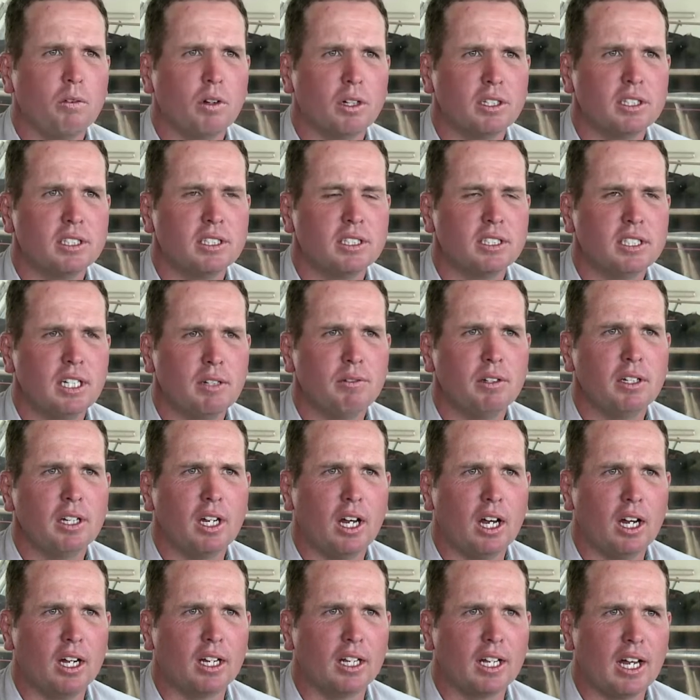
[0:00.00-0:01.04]
got 7
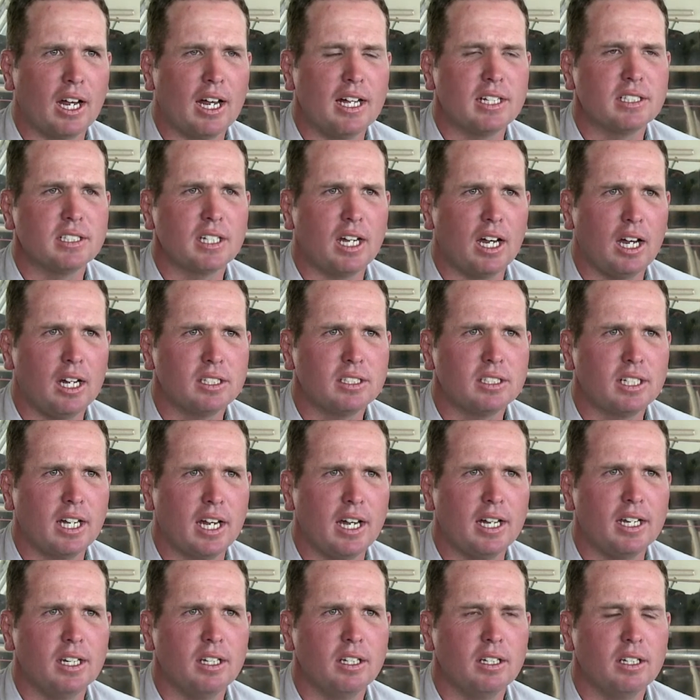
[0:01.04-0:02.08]
guys
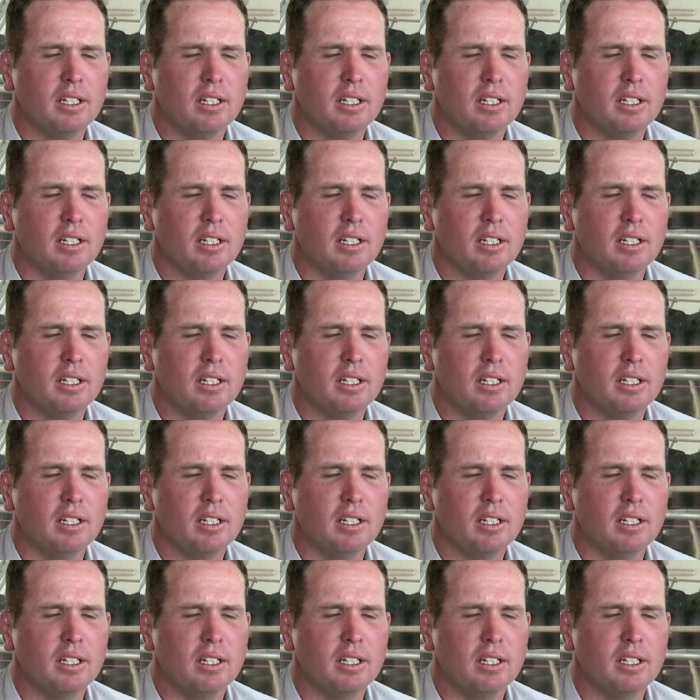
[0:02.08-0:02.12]
outside.